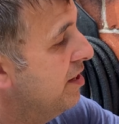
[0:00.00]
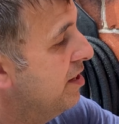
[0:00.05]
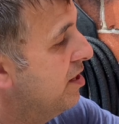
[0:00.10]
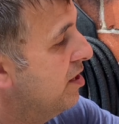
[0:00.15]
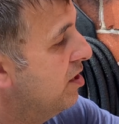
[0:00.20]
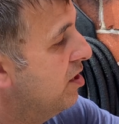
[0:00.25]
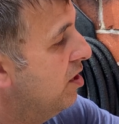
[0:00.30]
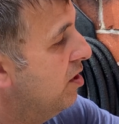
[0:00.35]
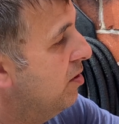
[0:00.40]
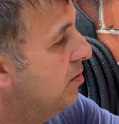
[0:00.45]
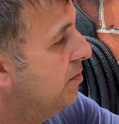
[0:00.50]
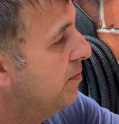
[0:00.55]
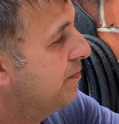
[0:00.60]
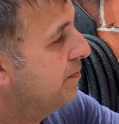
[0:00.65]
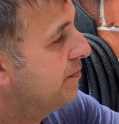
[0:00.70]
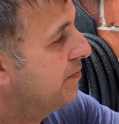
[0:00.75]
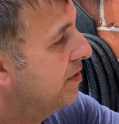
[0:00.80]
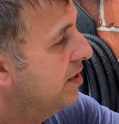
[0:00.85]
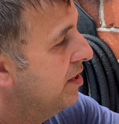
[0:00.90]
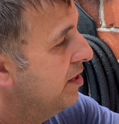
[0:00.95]
can go
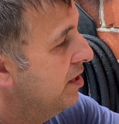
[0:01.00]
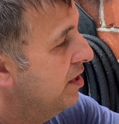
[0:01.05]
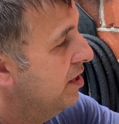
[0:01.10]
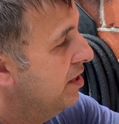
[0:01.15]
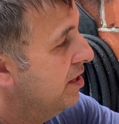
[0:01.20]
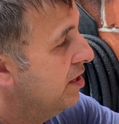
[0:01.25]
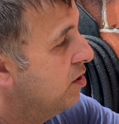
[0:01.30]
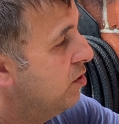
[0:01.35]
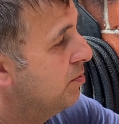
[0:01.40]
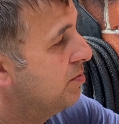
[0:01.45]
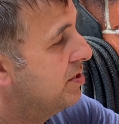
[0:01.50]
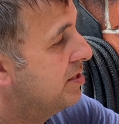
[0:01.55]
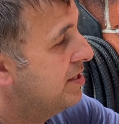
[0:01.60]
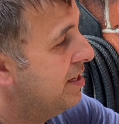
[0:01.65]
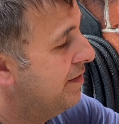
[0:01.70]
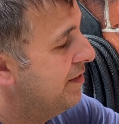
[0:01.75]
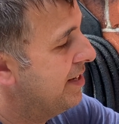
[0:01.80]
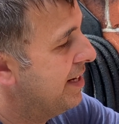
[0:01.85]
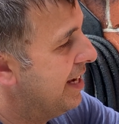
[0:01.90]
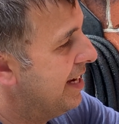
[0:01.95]
up to
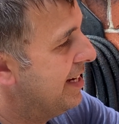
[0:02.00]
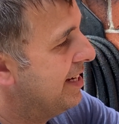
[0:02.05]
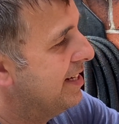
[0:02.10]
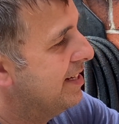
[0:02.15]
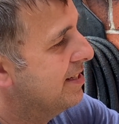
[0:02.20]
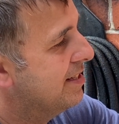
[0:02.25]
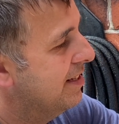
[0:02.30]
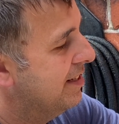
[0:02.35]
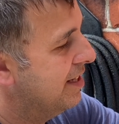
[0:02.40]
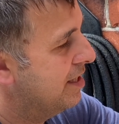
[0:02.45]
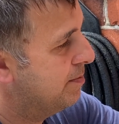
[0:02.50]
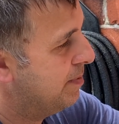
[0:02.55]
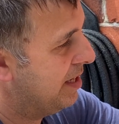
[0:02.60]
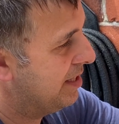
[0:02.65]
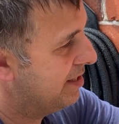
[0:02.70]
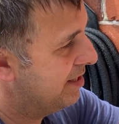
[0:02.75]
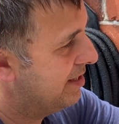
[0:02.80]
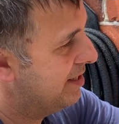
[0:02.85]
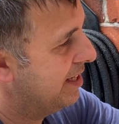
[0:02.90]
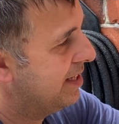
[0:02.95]
7 days and it's
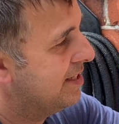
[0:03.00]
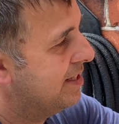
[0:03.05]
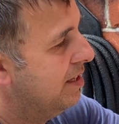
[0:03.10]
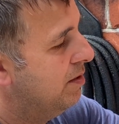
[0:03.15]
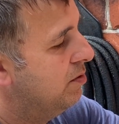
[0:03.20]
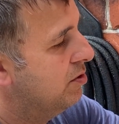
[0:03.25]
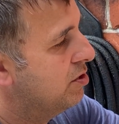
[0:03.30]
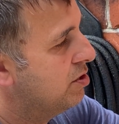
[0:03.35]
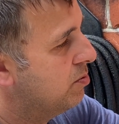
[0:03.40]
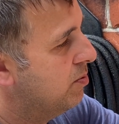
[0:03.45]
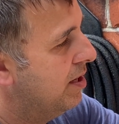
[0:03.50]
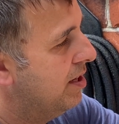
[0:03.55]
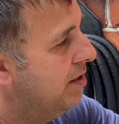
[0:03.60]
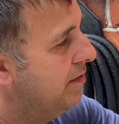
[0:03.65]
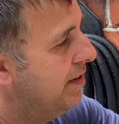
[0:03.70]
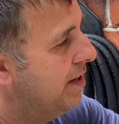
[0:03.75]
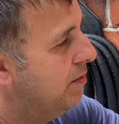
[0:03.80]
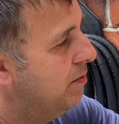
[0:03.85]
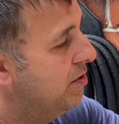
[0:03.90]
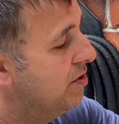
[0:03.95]
back to 6 hours,
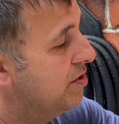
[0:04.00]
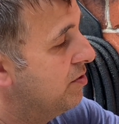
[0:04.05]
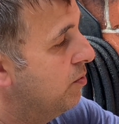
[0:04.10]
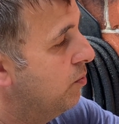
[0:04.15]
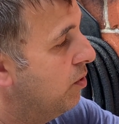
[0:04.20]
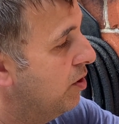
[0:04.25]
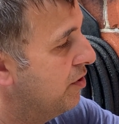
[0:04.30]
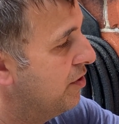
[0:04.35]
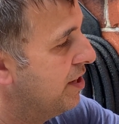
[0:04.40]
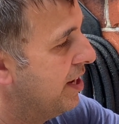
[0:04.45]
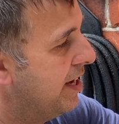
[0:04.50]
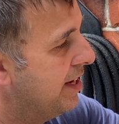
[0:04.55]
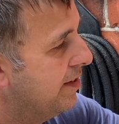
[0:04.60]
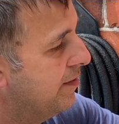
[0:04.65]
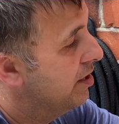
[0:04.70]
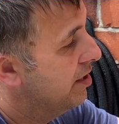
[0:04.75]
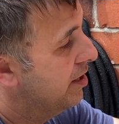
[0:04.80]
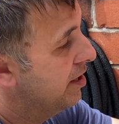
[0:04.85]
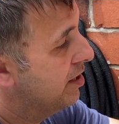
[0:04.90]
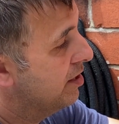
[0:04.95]
12 hours, 1 day.
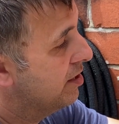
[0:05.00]
You can